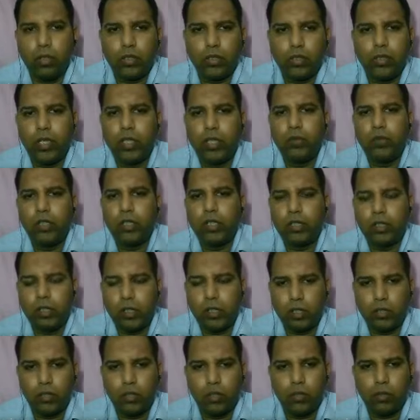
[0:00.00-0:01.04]
Everything
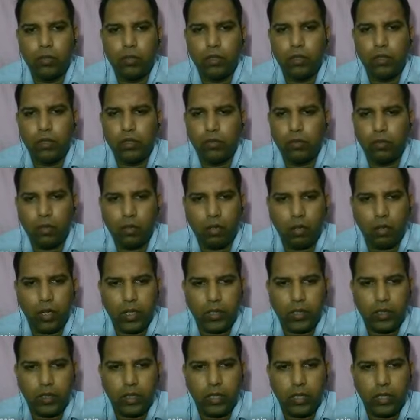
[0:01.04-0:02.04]
should be flawless.